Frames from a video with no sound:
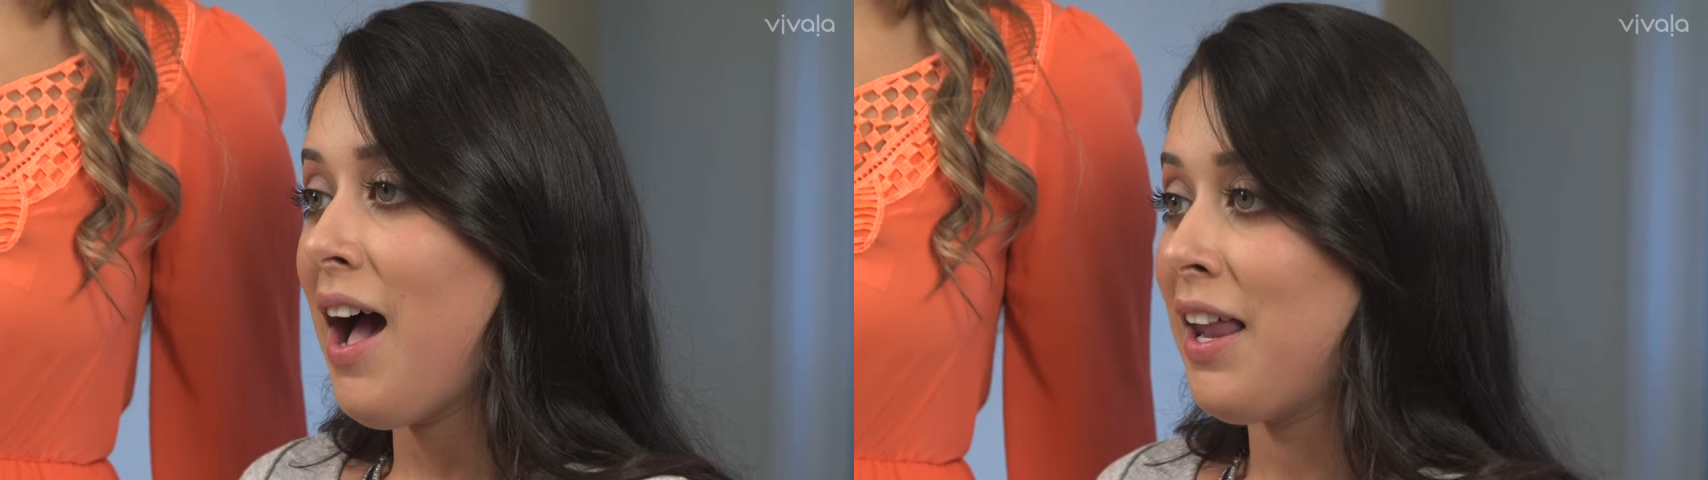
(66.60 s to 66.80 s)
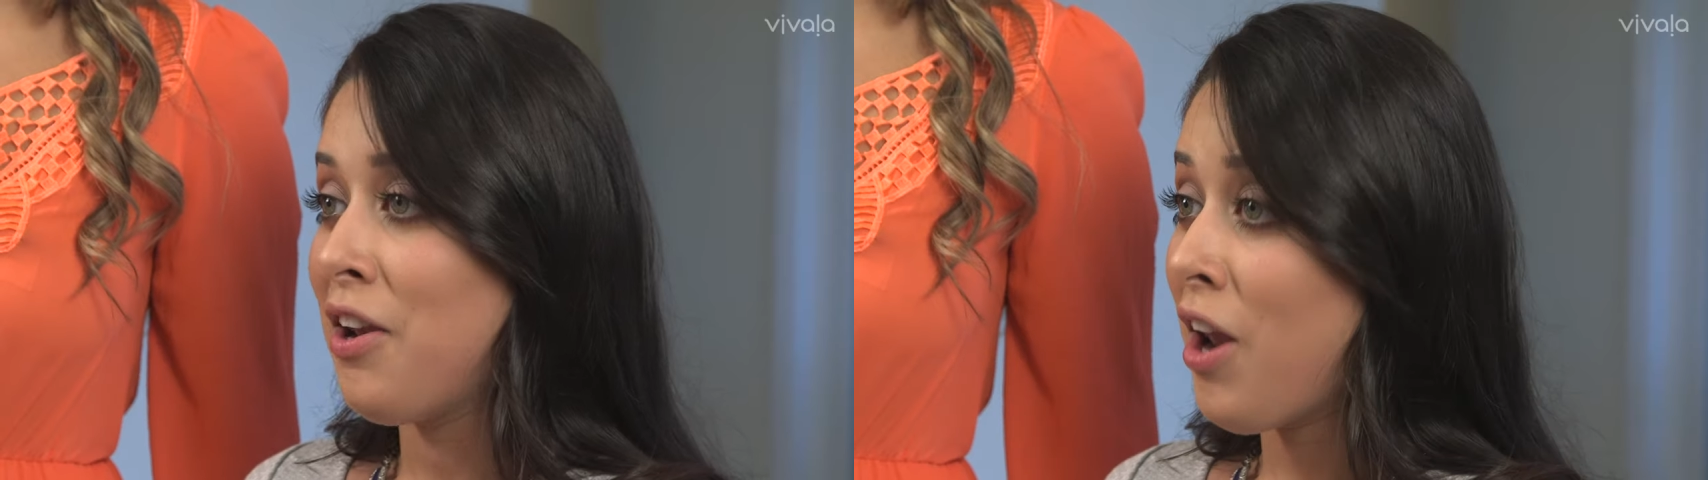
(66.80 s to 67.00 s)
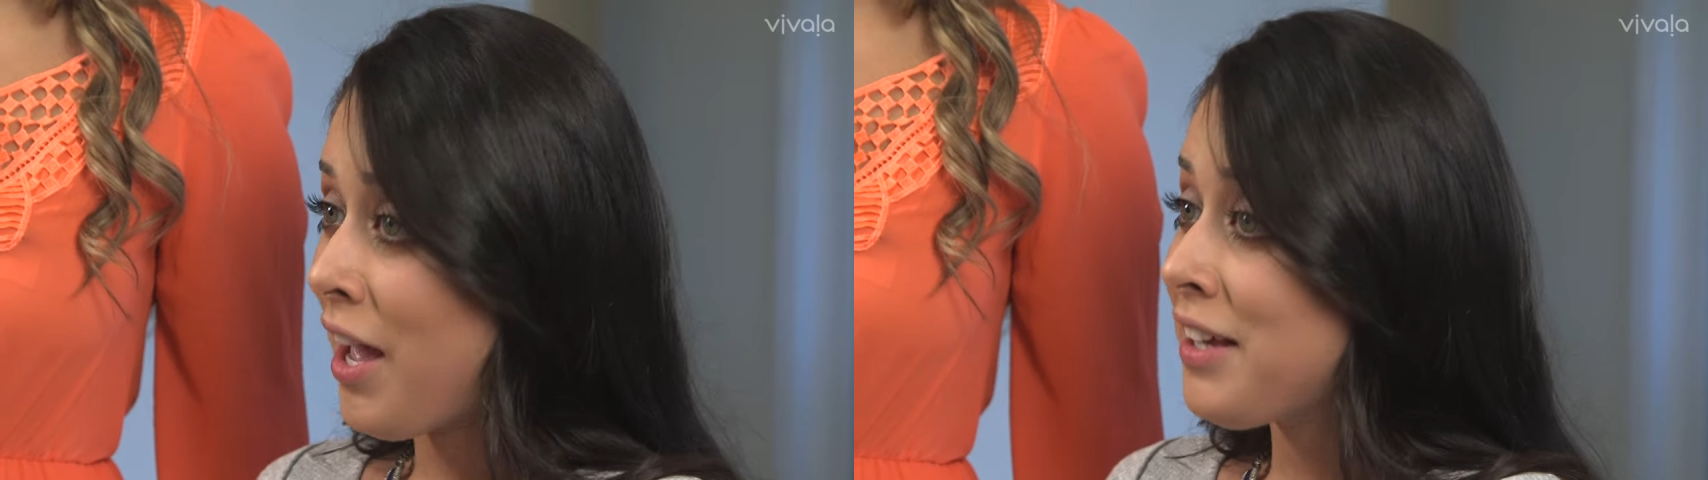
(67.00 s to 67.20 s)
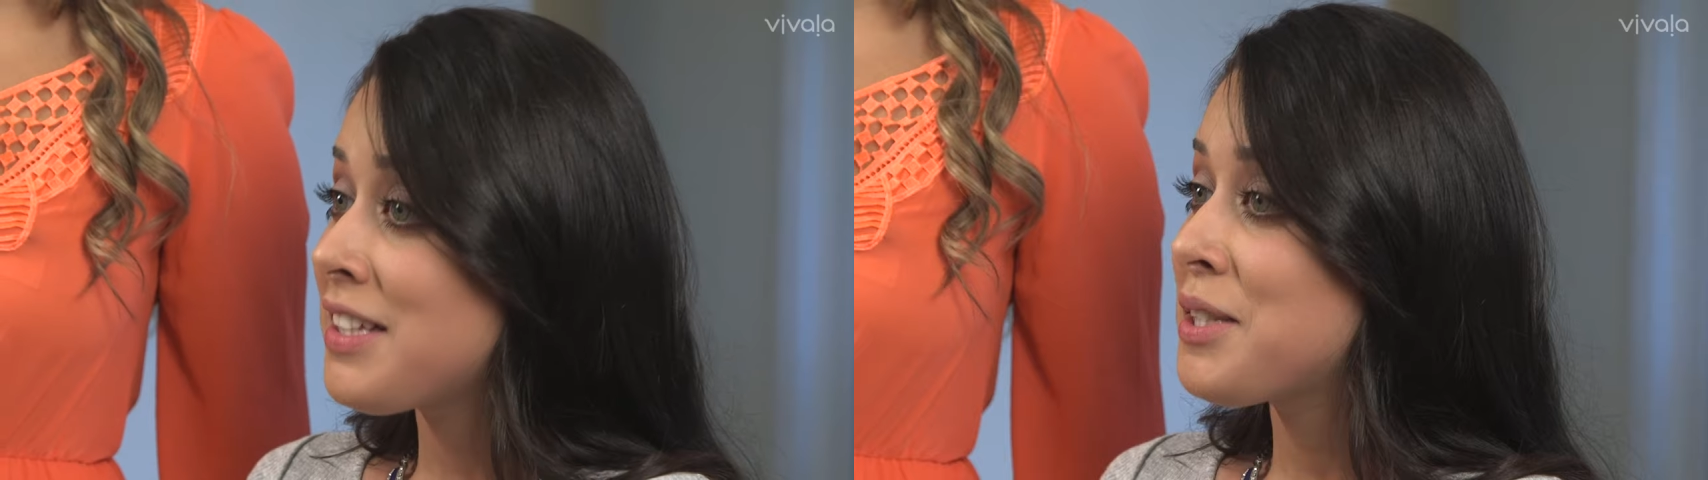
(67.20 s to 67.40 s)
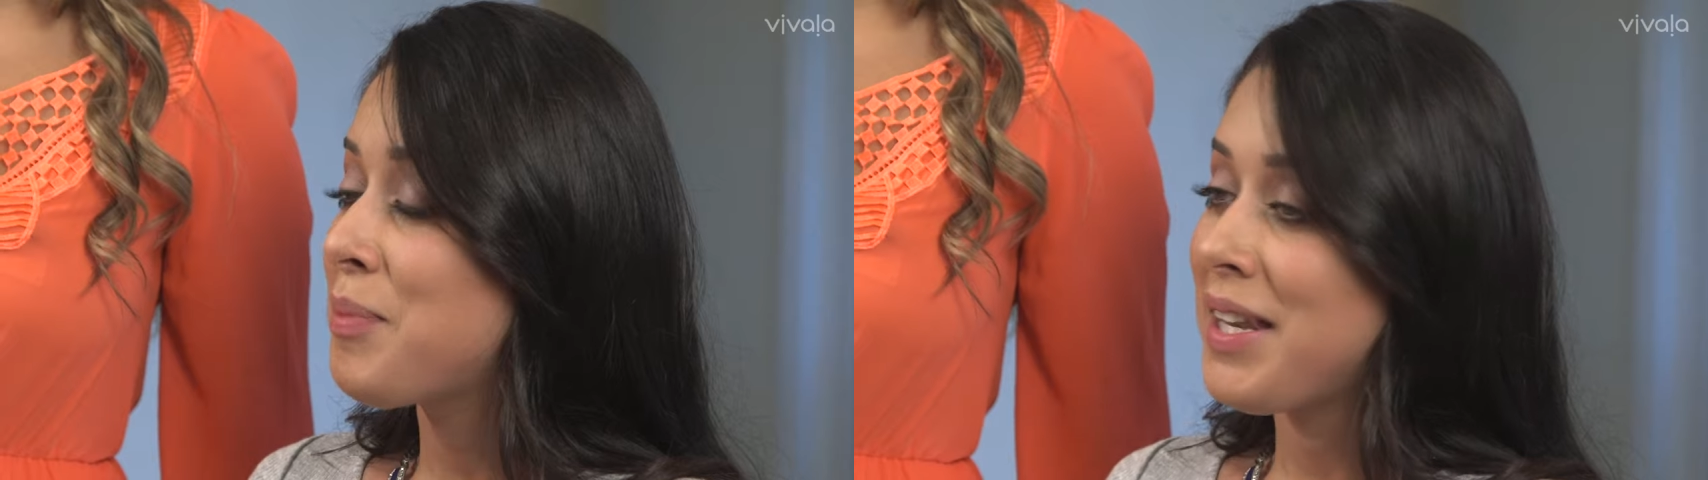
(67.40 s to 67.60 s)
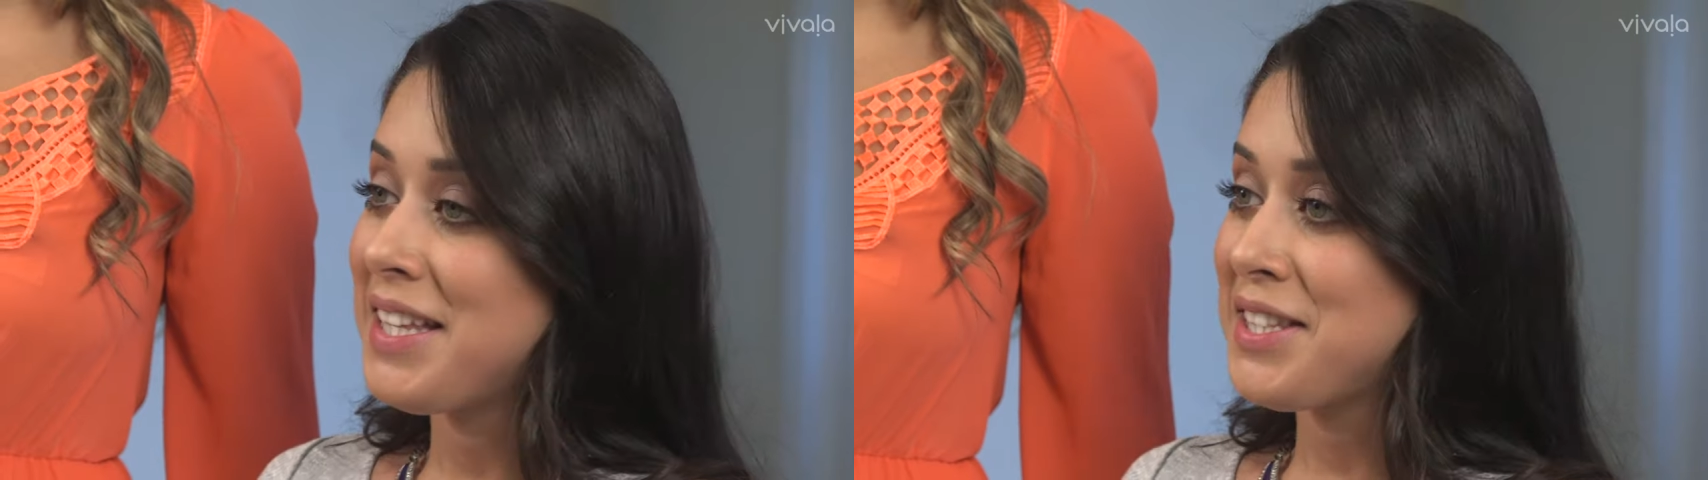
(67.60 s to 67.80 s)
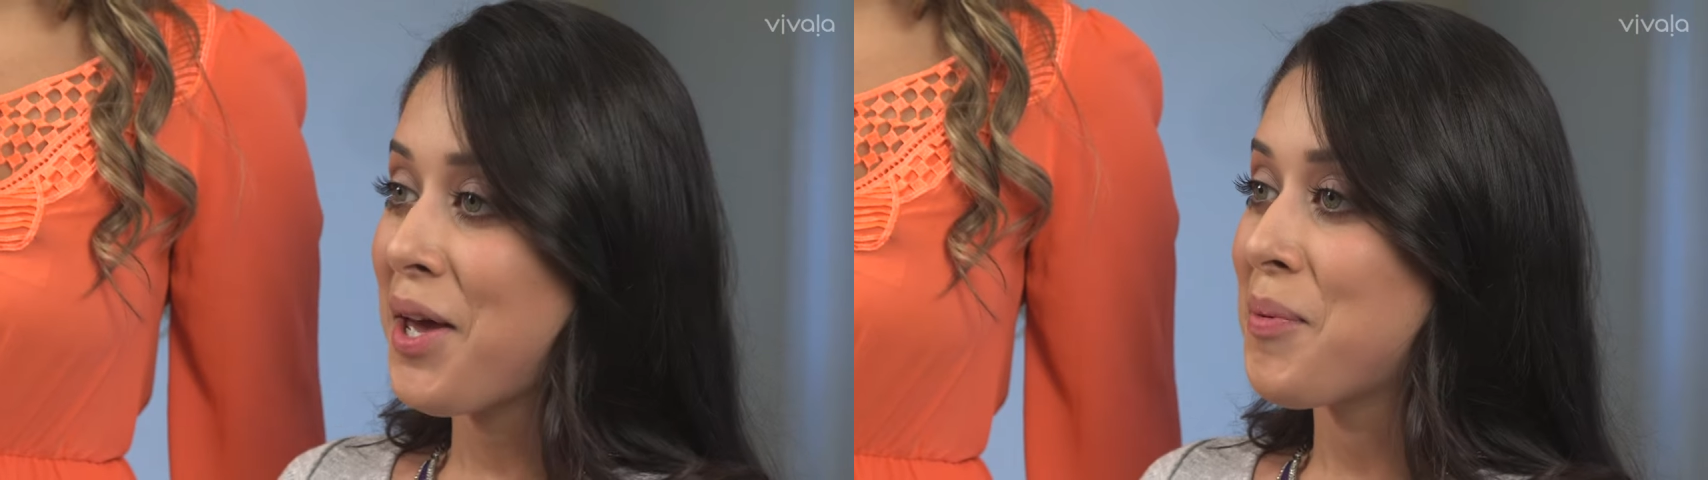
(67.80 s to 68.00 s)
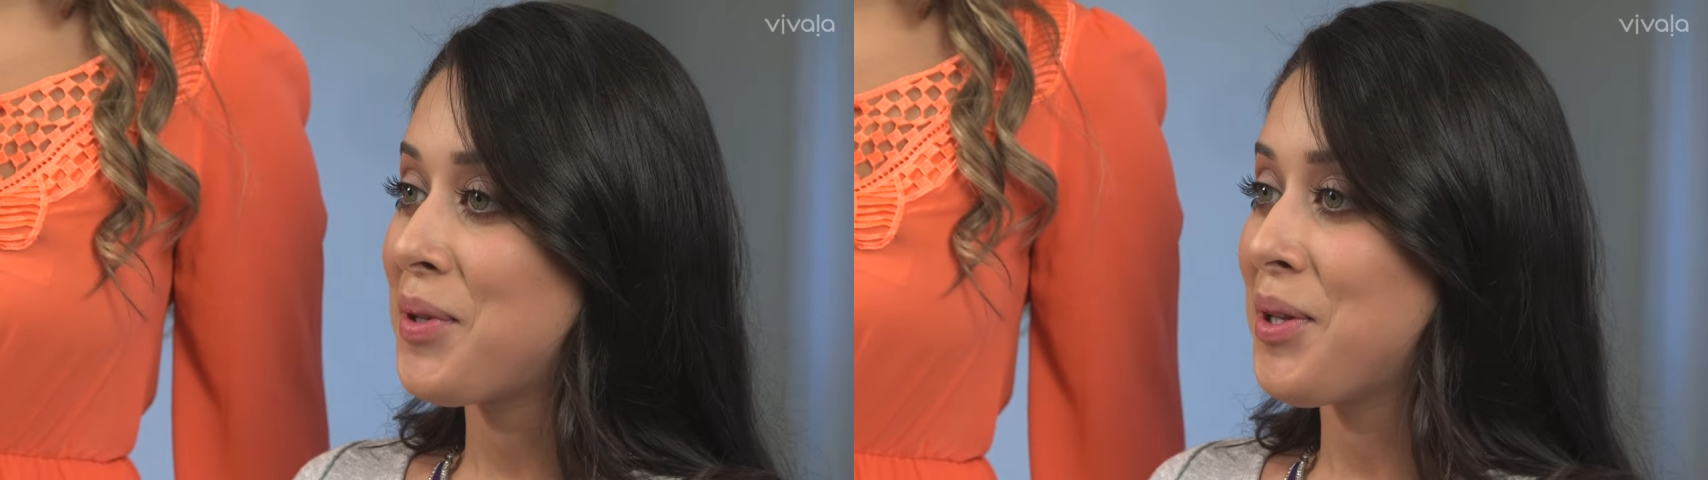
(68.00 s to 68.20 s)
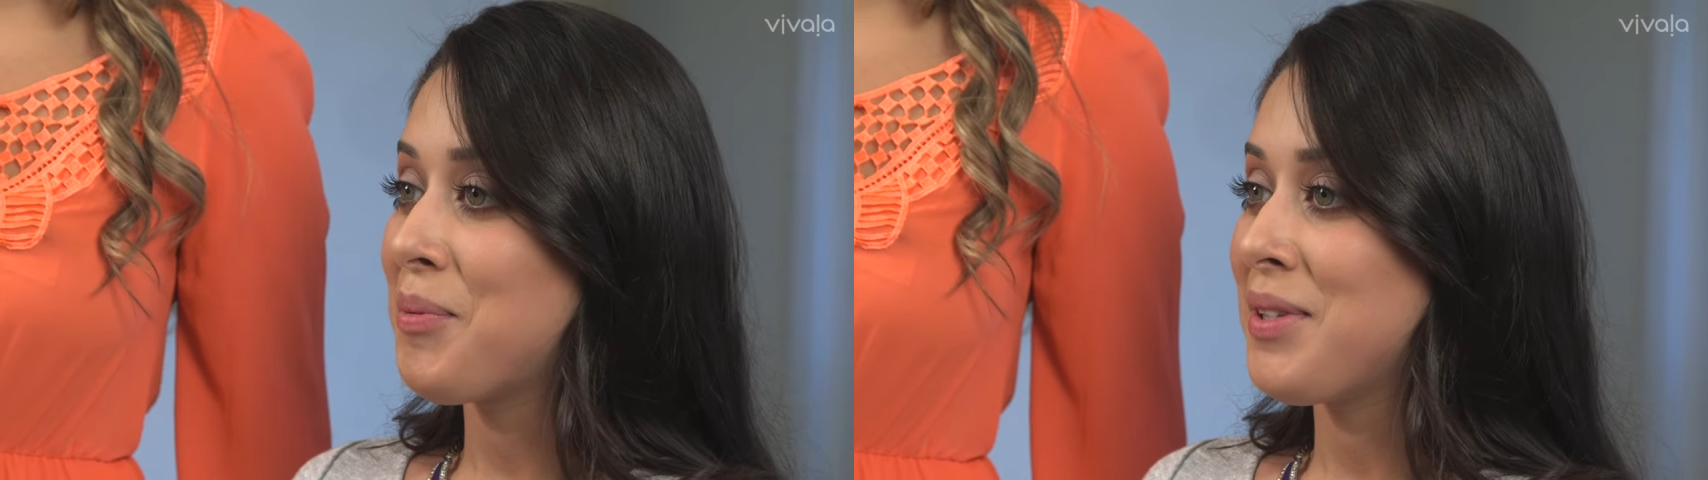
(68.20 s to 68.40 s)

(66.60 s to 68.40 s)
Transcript: I like spending time with them.